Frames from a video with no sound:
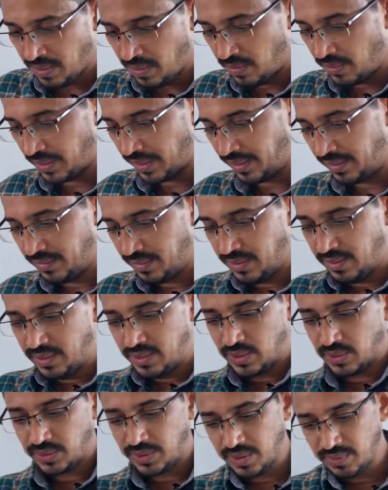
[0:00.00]
Okay,
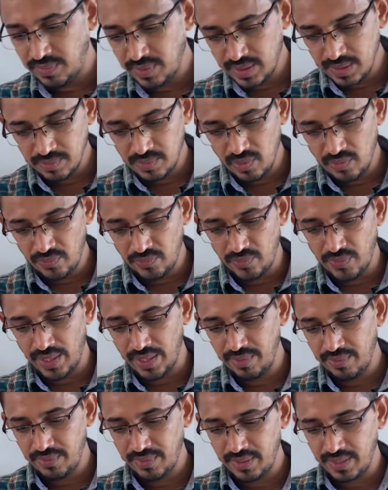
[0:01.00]
so thin prism of
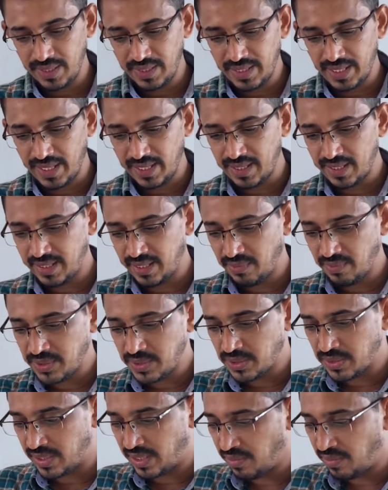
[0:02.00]
5 degree angle gives